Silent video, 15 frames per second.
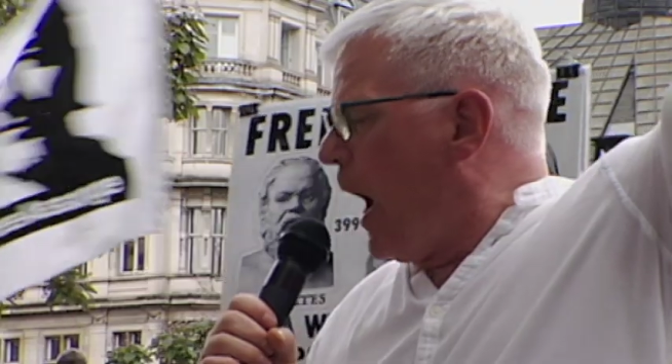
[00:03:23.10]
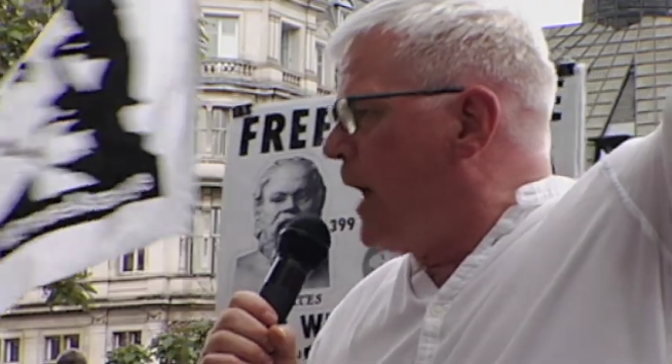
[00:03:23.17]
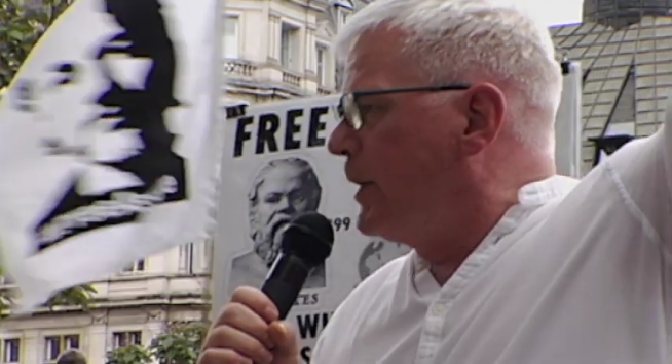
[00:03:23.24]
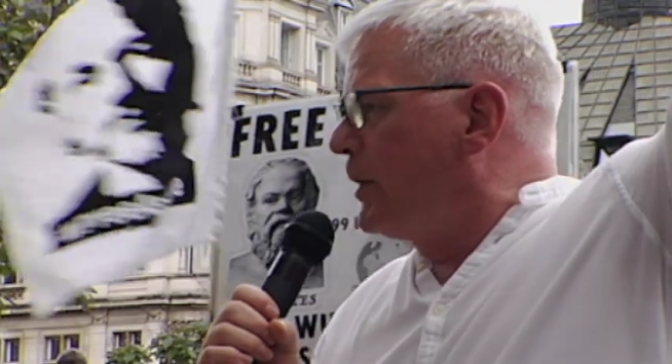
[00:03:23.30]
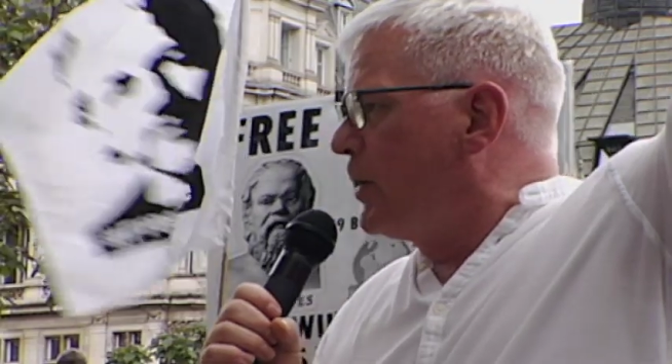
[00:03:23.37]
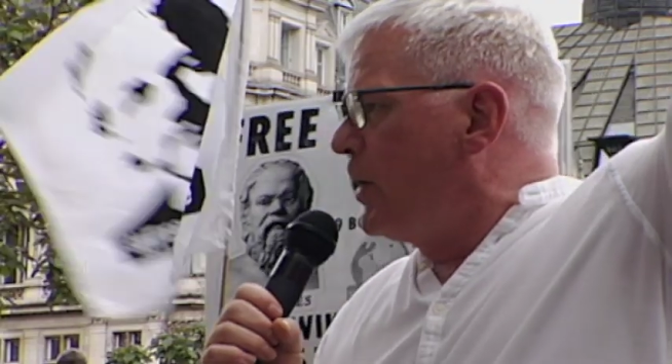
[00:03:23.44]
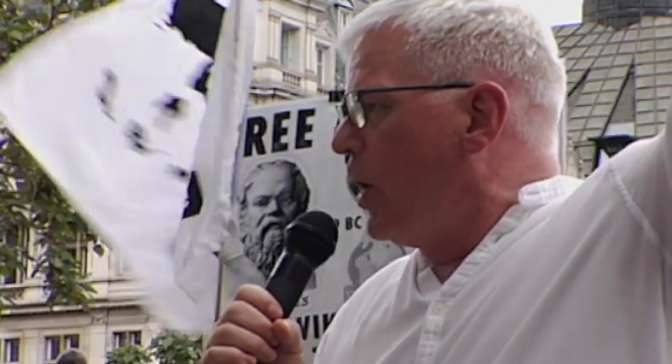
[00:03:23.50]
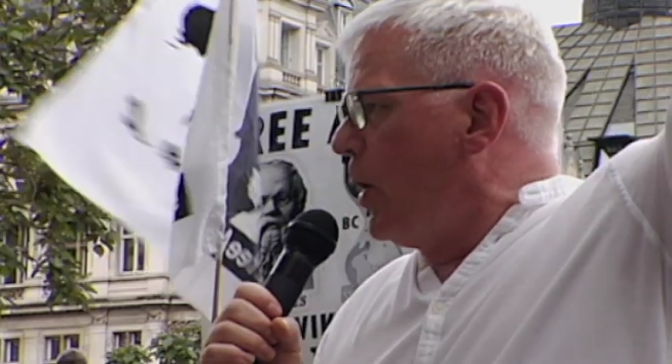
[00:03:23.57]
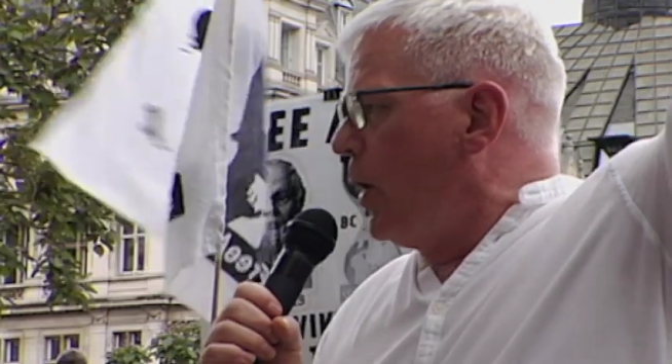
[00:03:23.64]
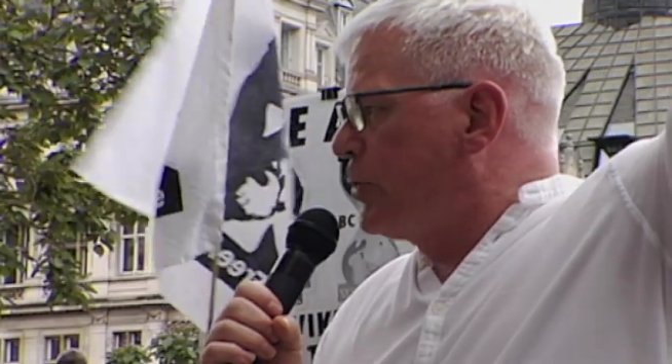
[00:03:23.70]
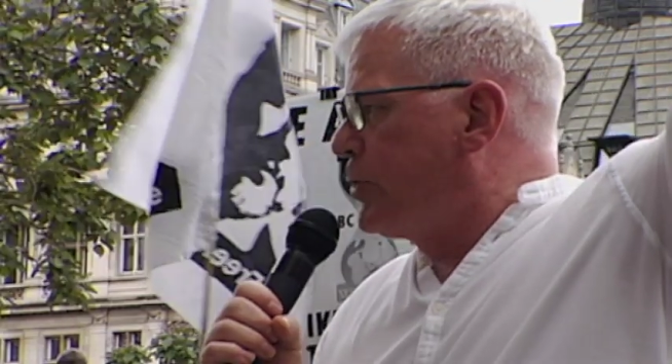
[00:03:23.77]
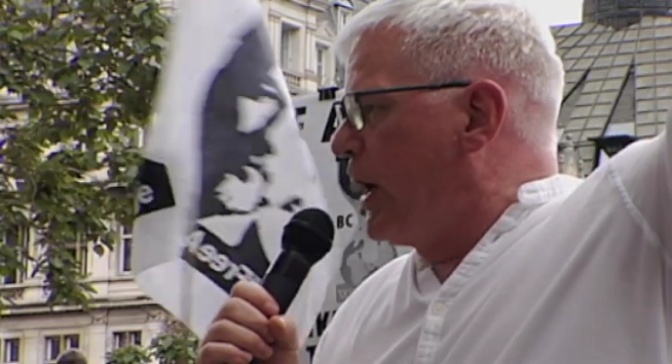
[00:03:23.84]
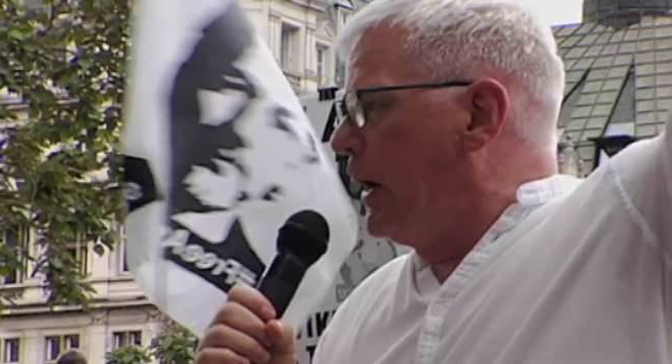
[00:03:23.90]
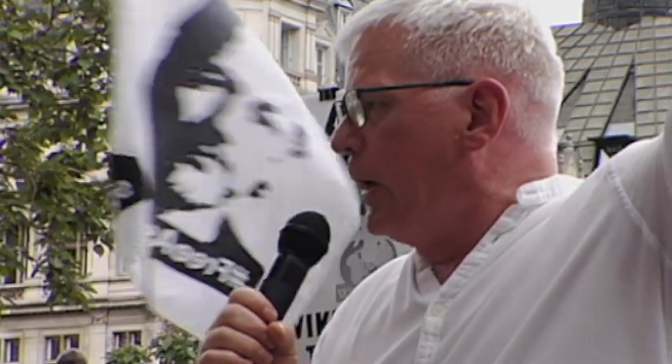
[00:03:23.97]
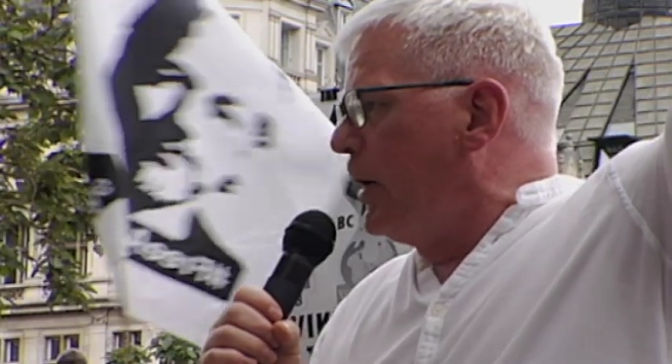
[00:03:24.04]
hand
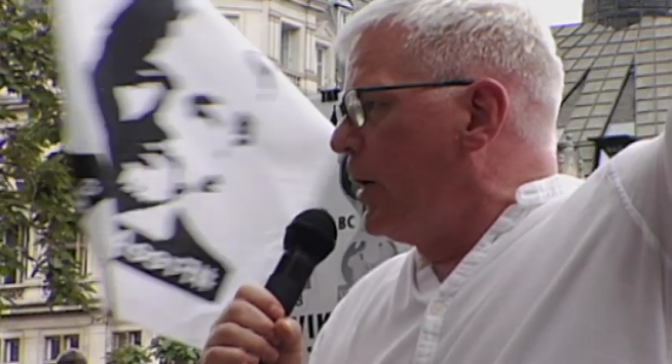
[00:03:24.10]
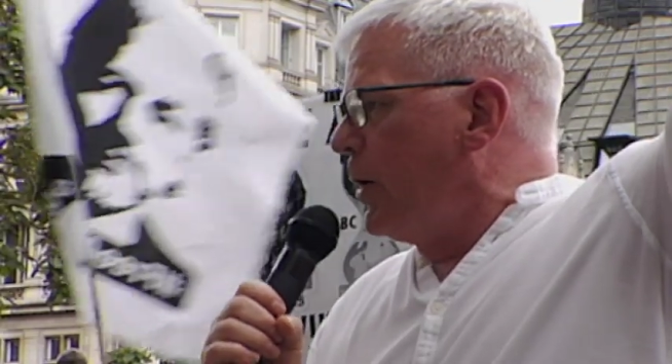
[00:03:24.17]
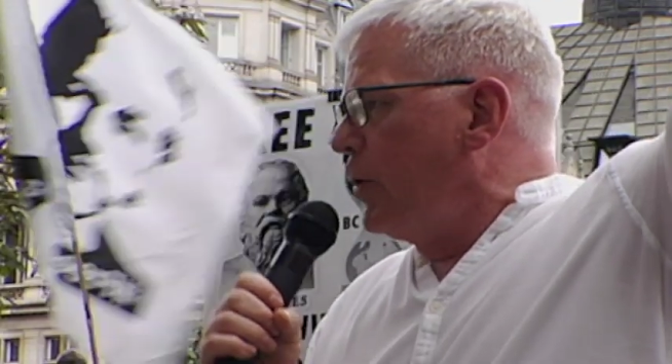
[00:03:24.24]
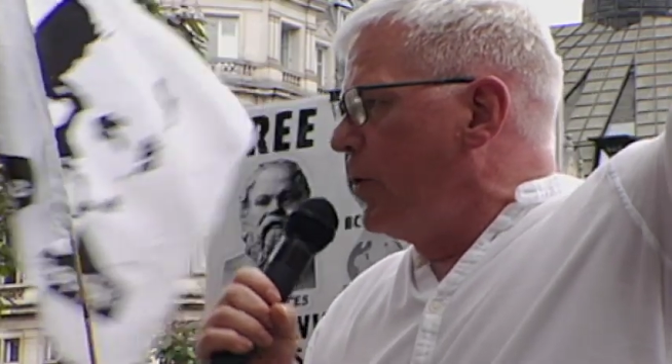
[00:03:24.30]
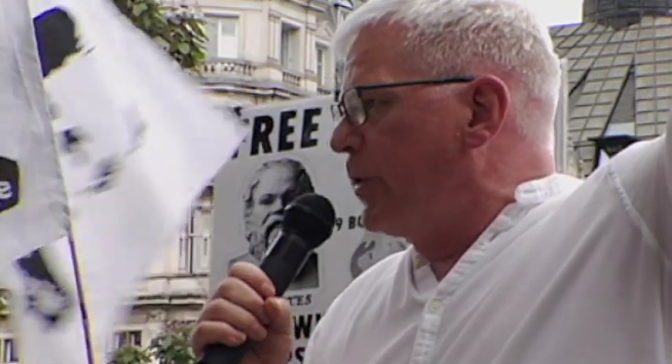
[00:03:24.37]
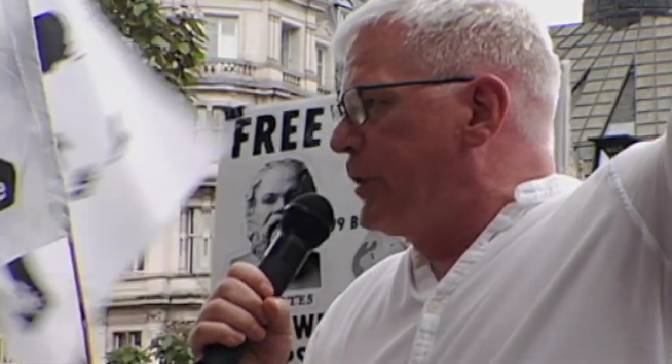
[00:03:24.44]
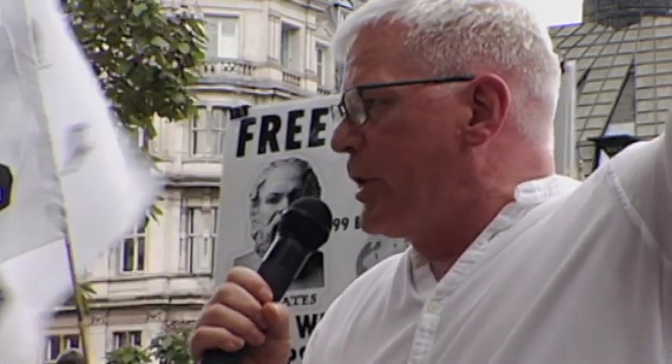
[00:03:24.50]
until you are